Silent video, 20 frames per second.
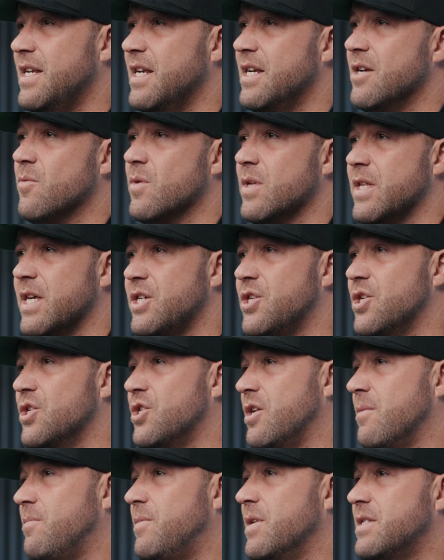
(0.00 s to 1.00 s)
in a
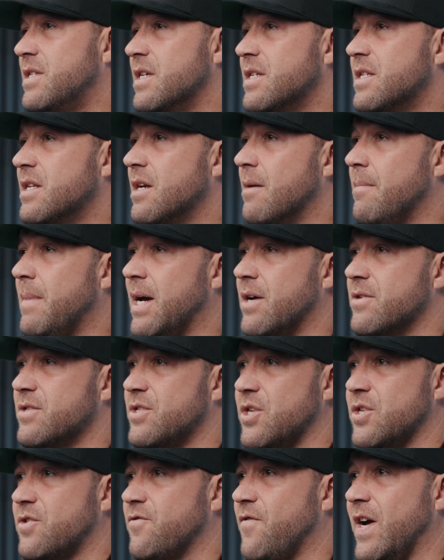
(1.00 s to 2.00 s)
relationship, this isn't about
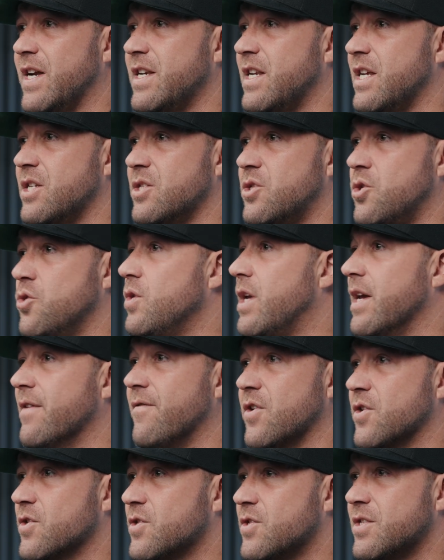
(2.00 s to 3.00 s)
just finding two
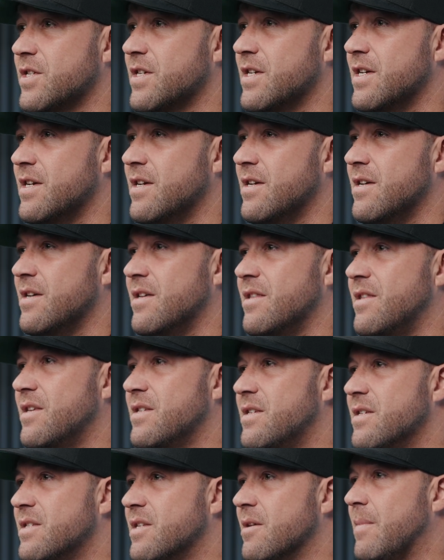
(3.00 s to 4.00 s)
givers.
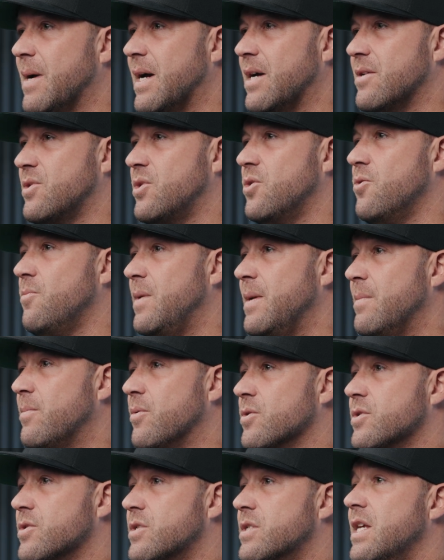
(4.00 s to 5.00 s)
This is about two
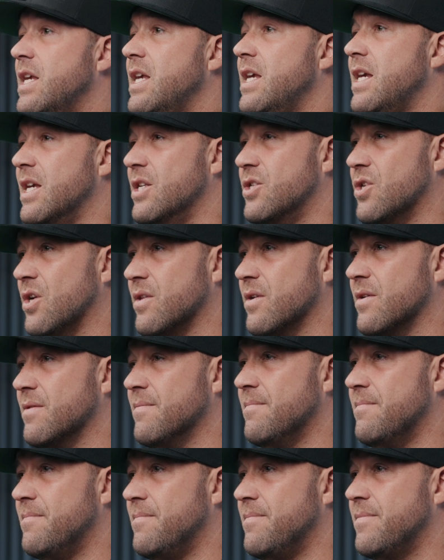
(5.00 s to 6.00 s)
people seeing each other,
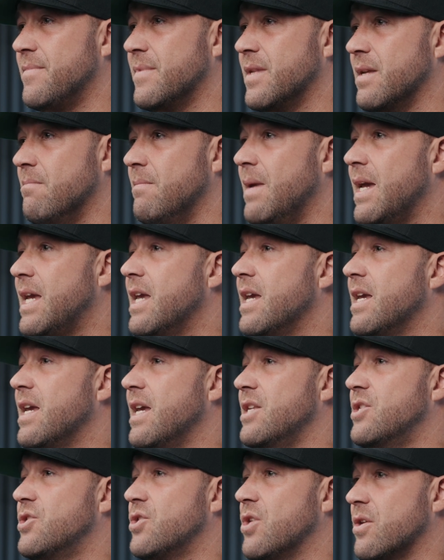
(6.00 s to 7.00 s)
making
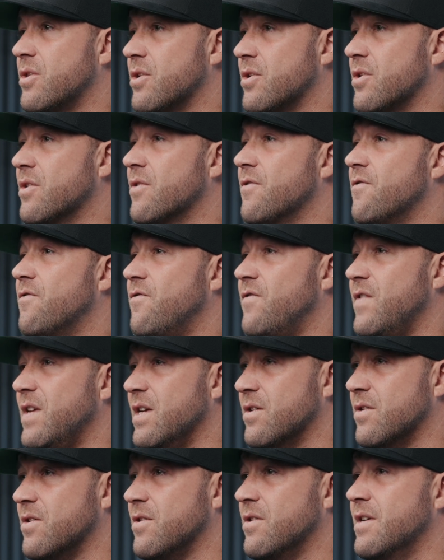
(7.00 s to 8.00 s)
each other
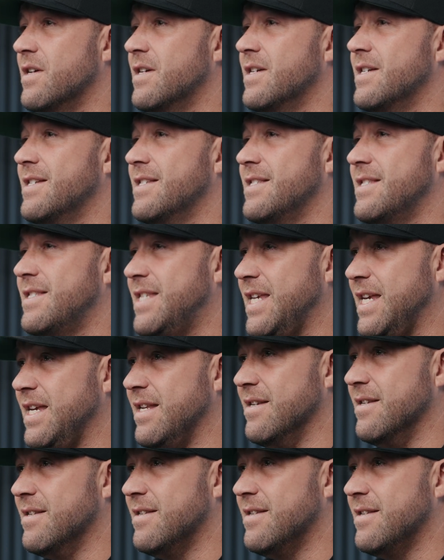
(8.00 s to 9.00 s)
feel seen.